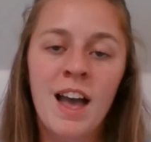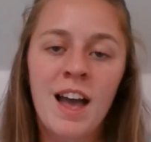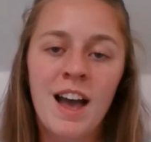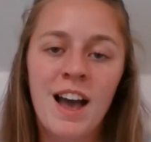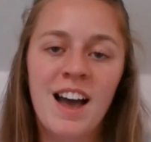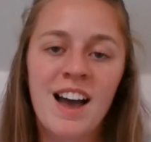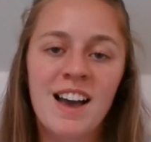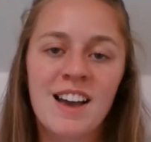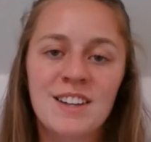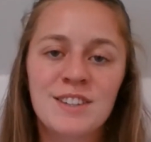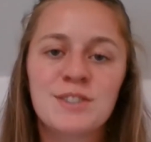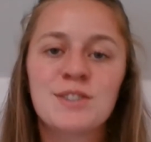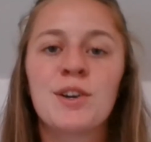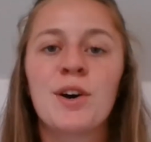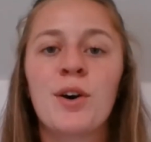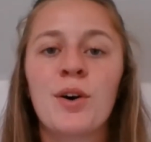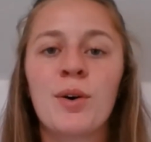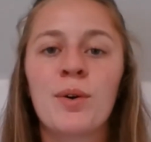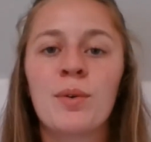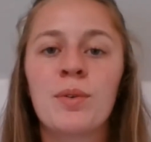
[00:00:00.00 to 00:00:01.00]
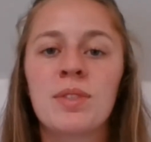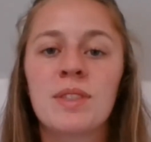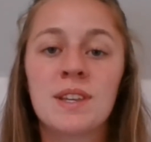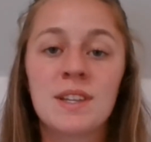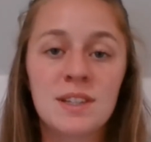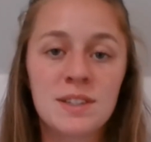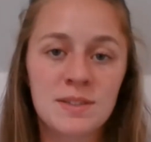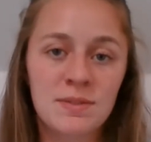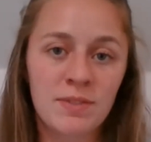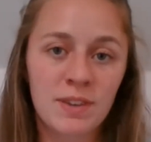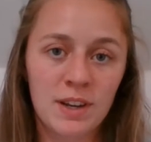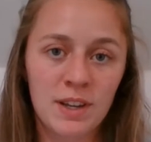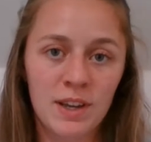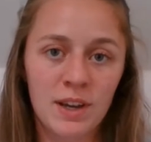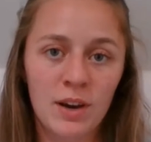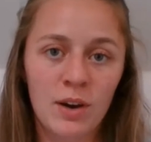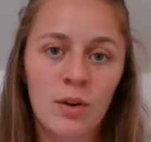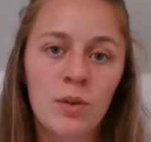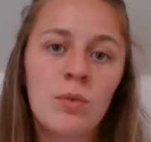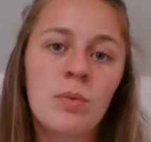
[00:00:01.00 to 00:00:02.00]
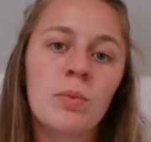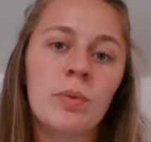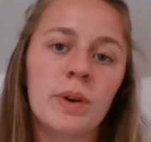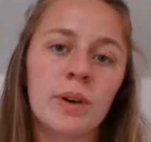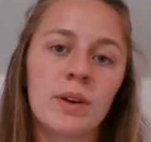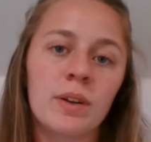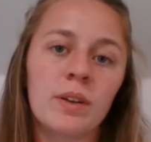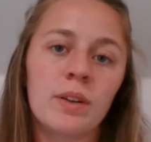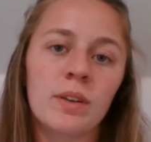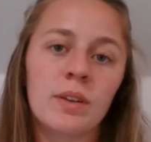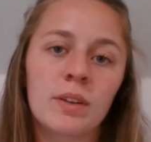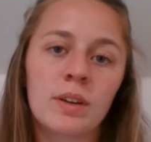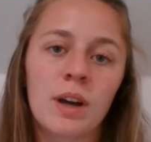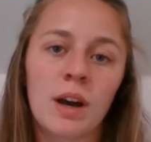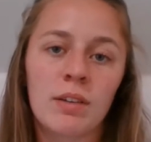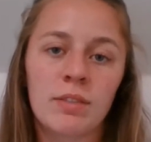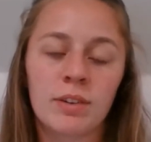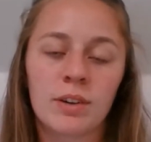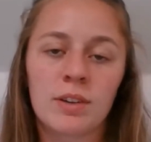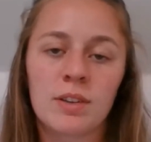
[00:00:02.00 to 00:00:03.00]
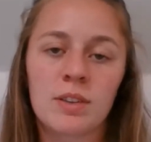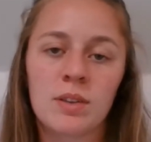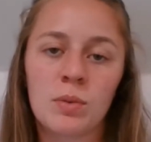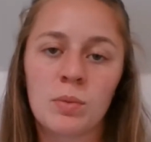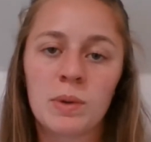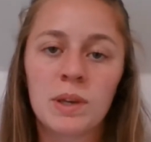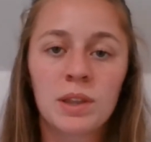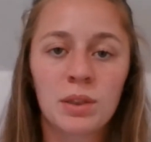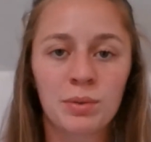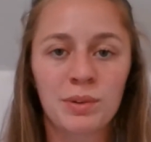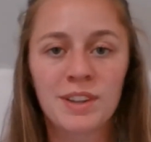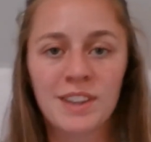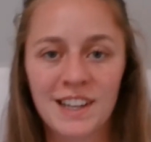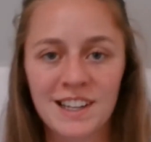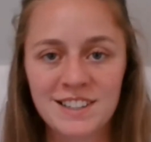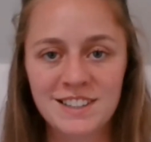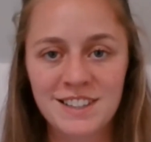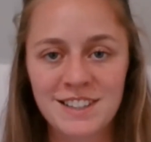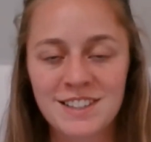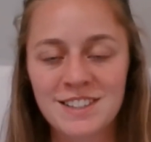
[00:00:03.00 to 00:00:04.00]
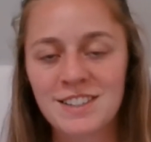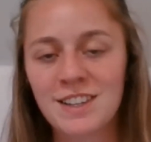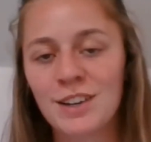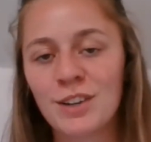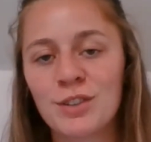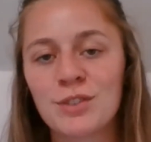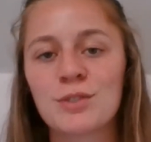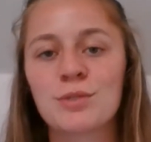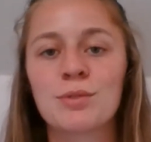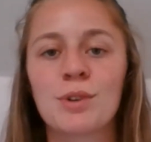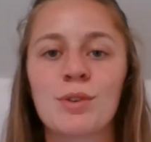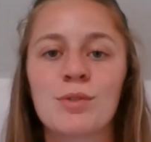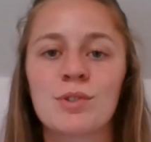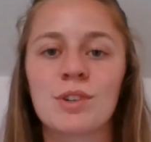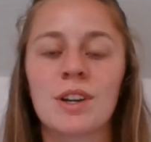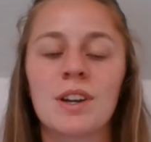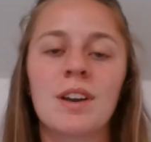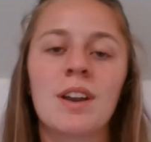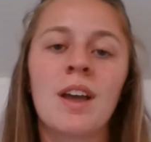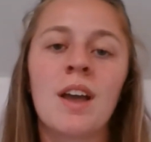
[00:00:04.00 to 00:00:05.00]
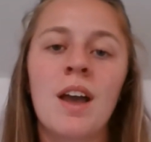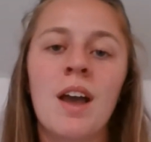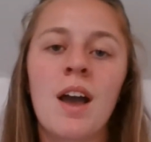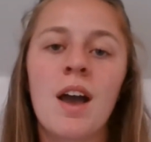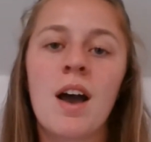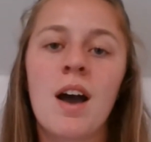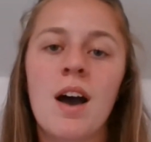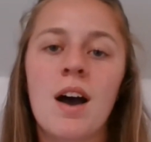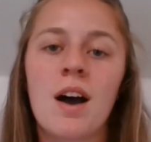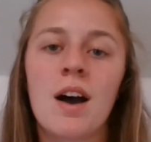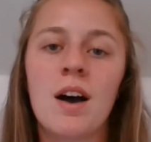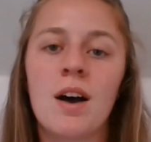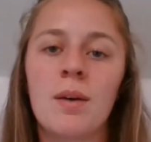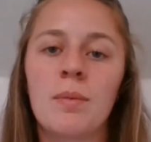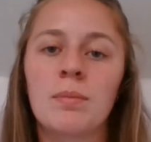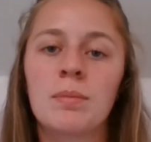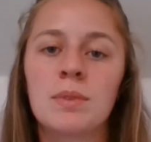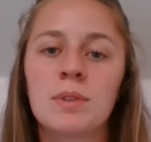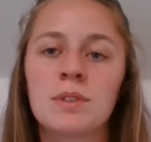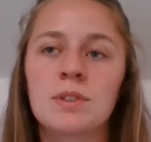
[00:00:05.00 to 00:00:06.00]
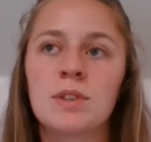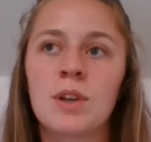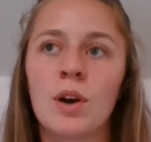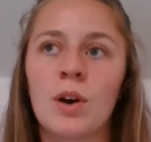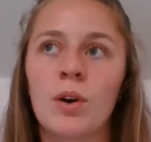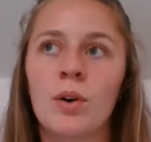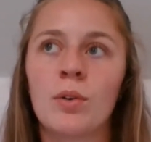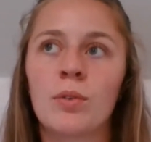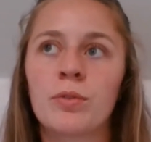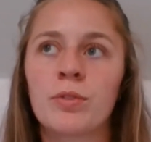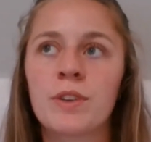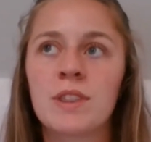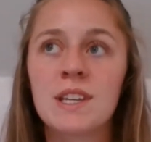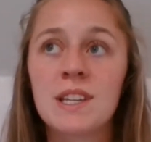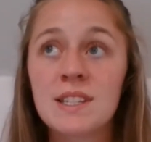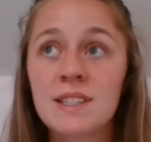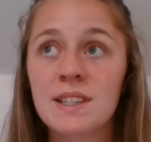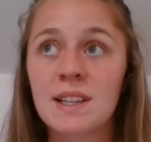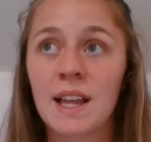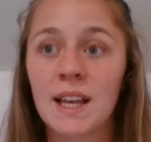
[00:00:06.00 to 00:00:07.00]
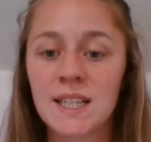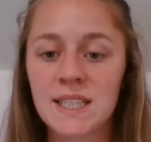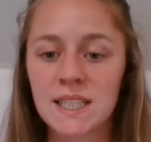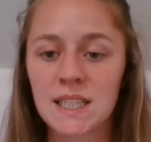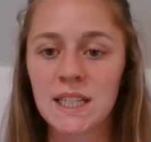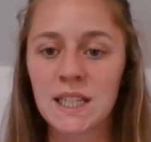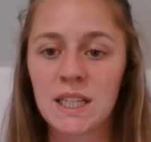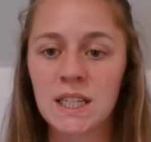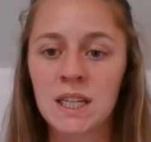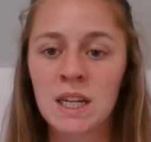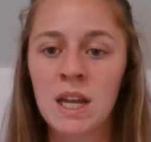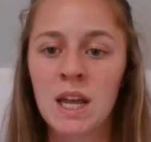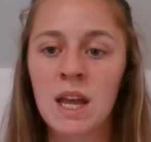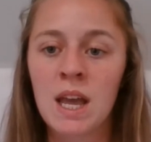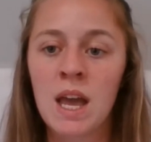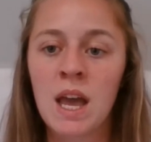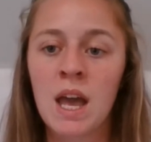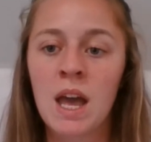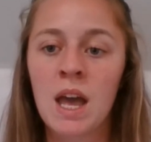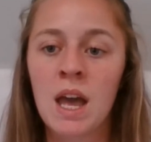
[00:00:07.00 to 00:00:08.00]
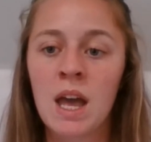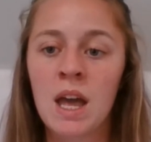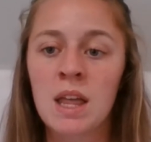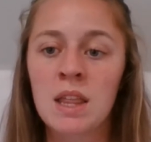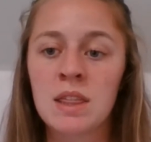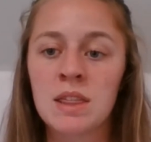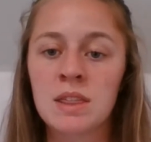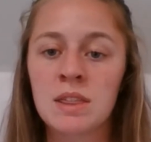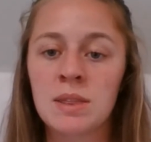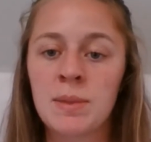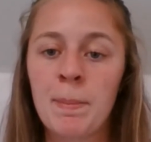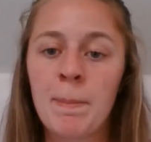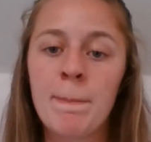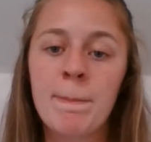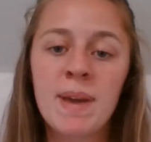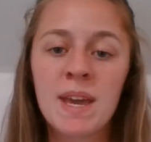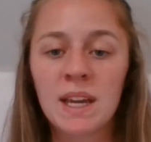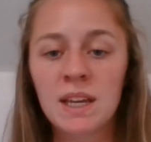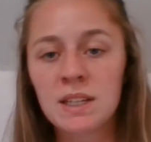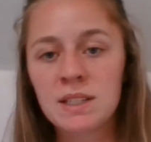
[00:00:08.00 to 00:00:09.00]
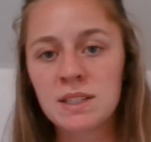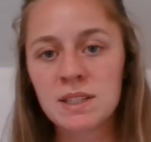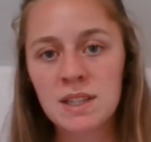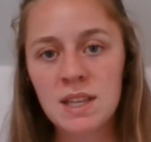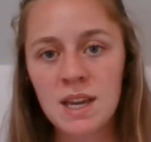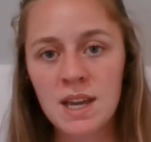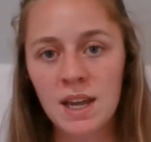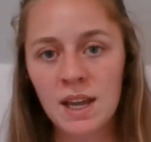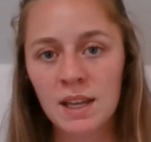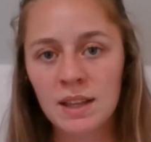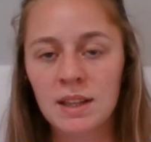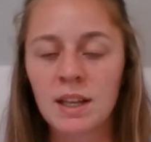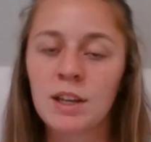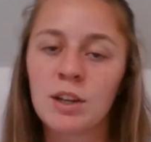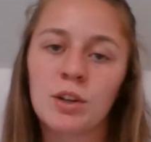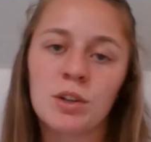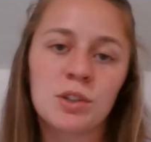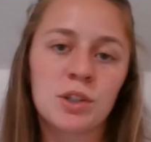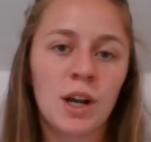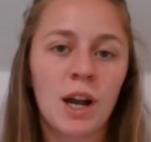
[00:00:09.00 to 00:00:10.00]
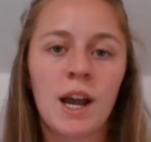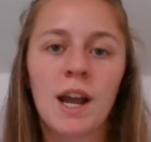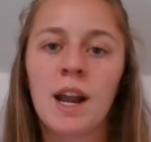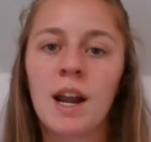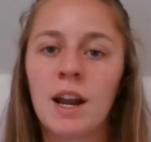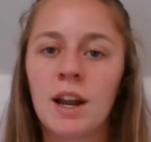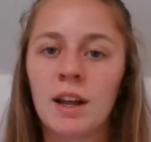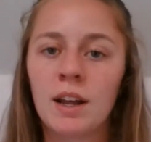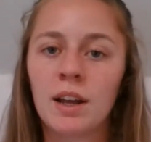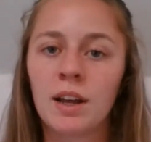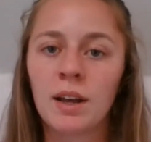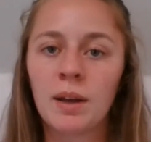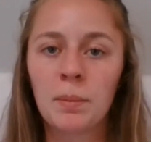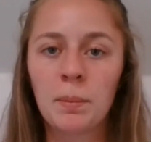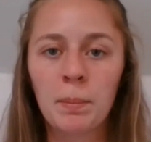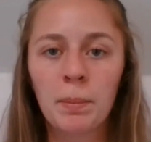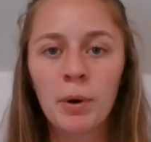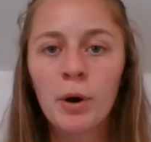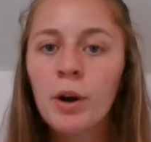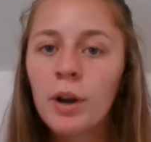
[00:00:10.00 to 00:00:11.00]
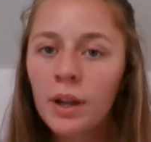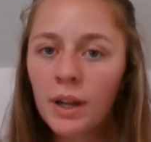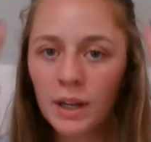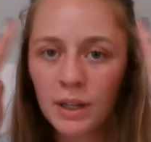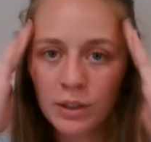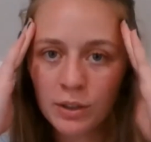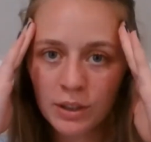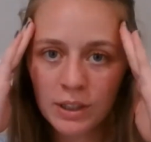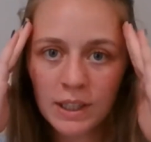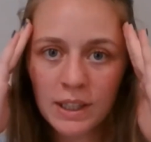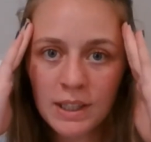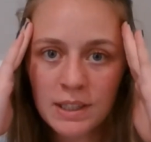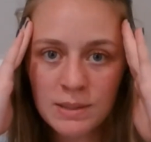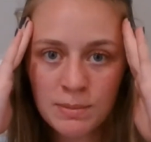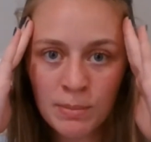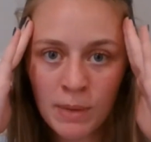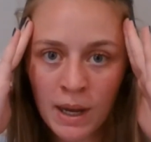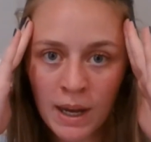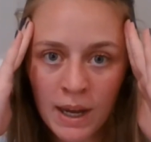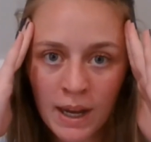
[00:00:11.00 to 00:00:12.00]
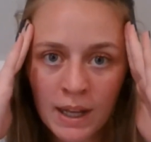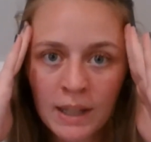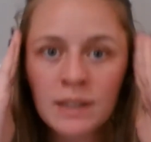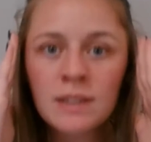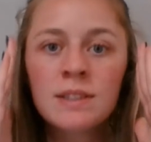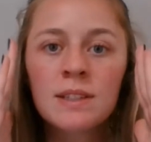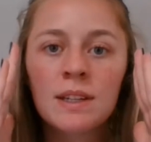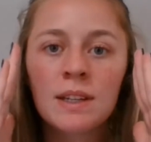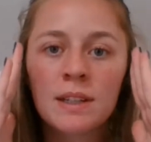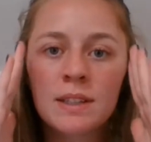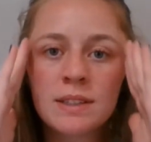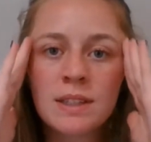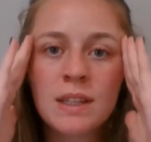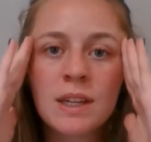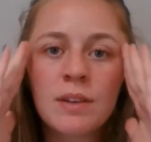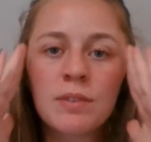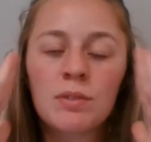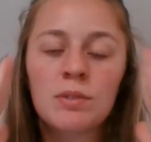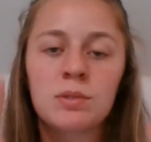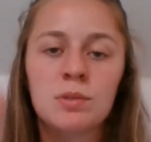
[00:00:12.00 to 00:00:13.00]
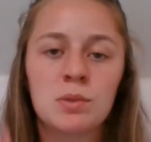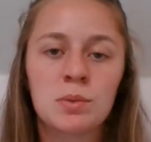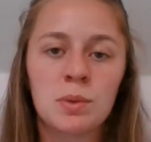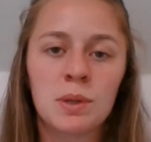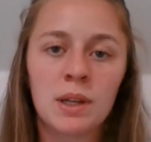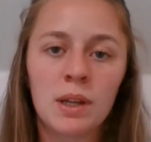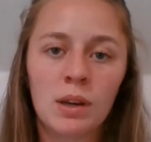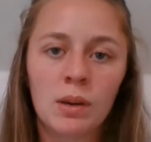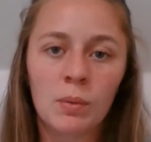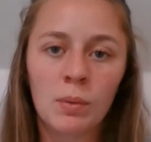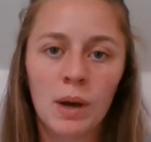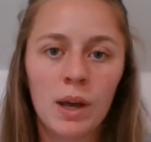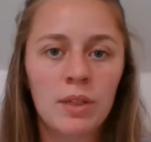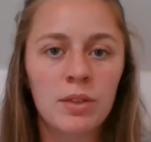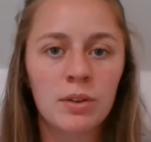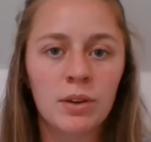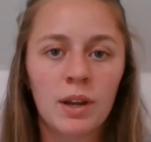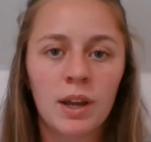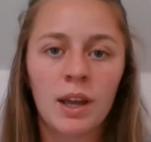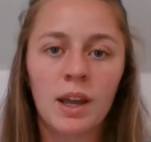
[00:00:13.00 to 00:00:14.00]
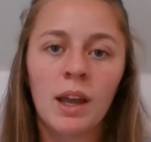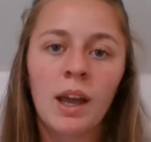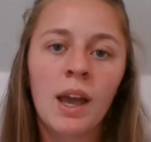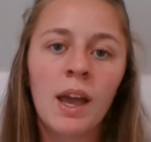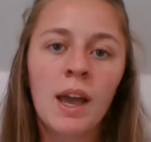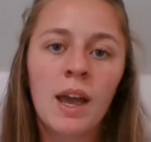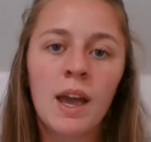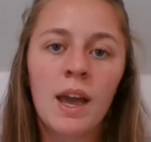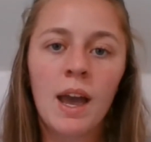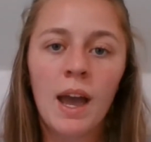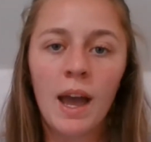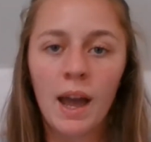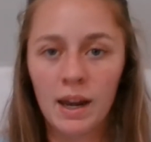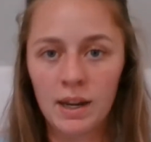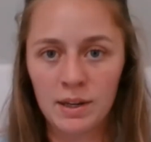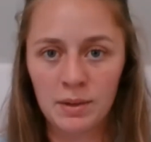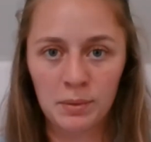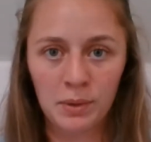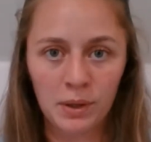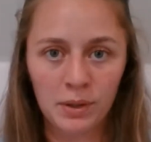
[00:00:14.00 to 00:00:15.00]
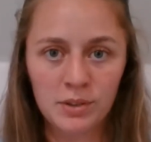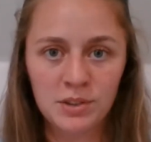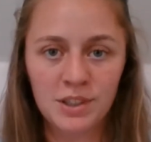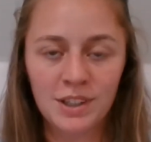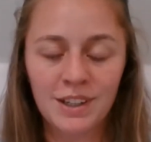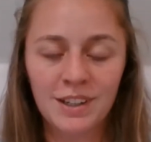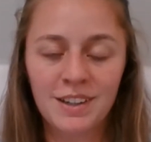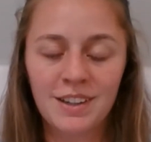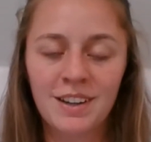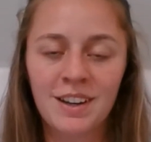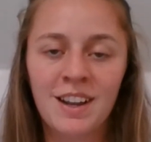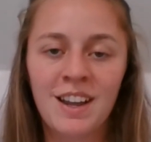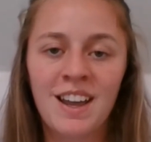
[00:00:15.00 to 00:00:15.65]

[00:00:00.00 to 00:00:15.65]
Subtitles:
Hi, so this video will cover the week 3 lesson, Skittles Erosion. So for this lesson, the biggest thing that you're trying to put in your kids' minds is the difference between weathering and erosion,